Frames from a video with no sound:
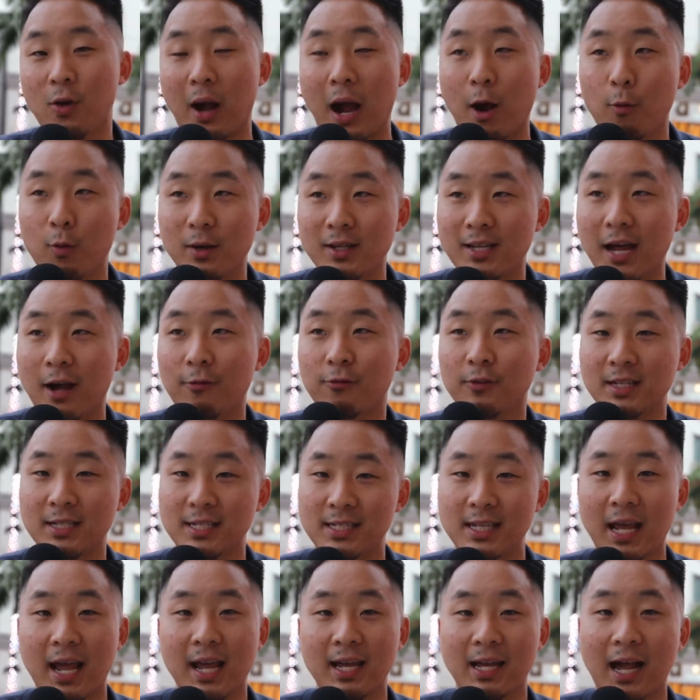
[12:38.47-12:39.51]
So I would definitely
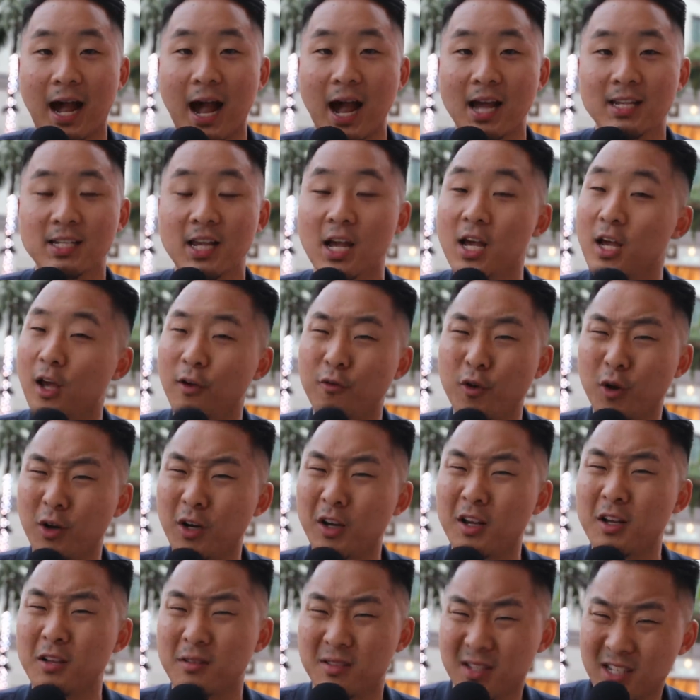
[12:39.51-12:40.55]
say, guys, if you're
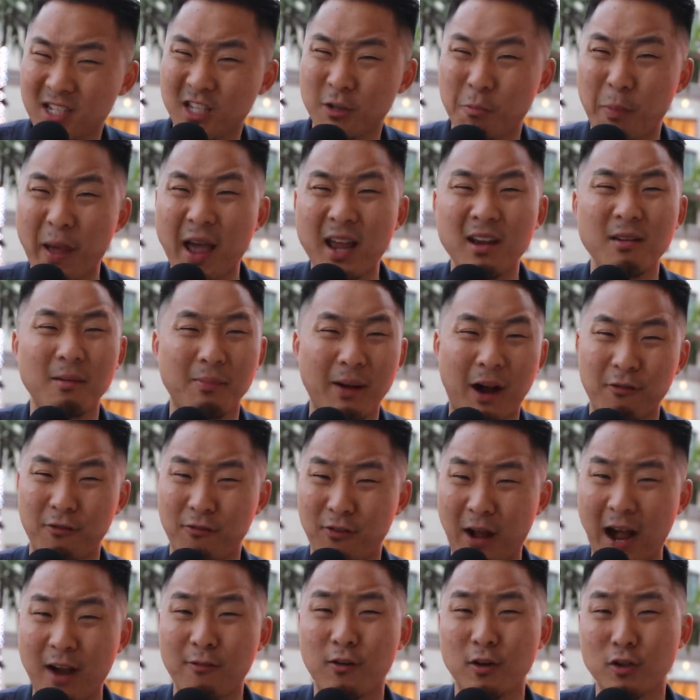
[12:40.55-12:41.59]
gonna spend about
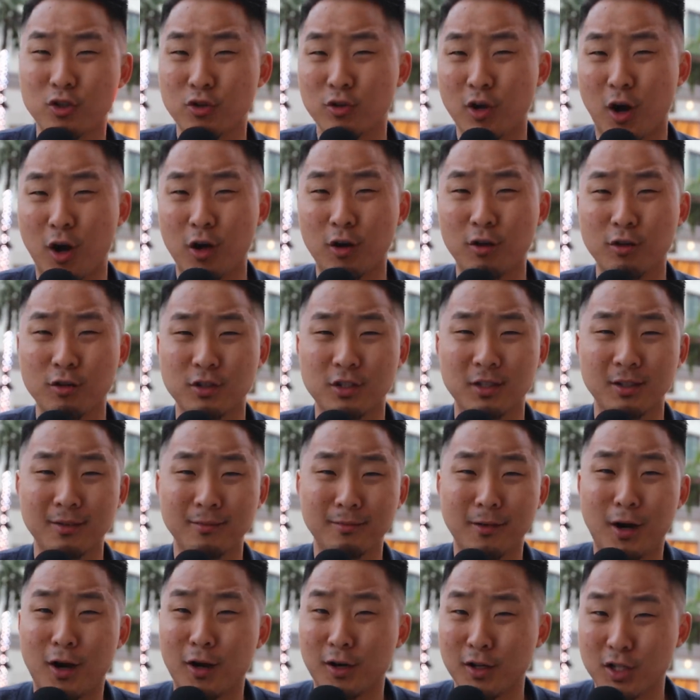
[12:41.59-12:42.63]

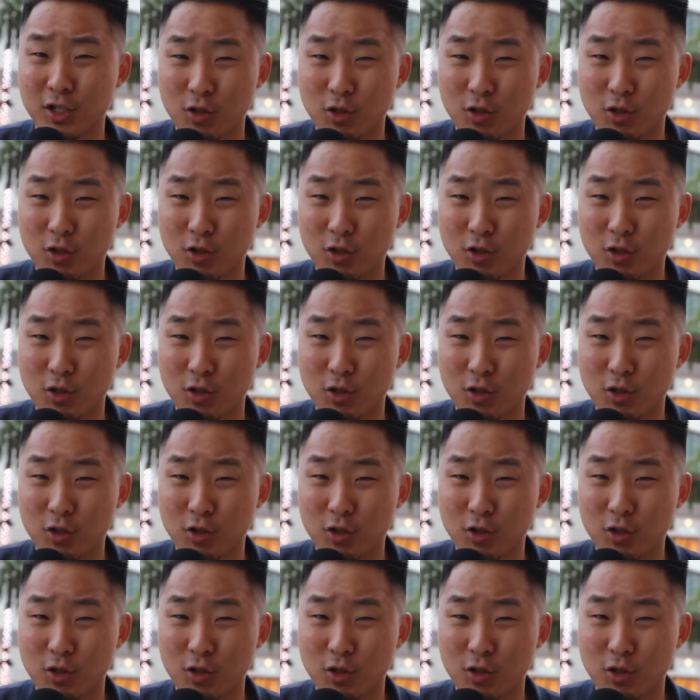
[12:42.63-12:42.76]
$500 on a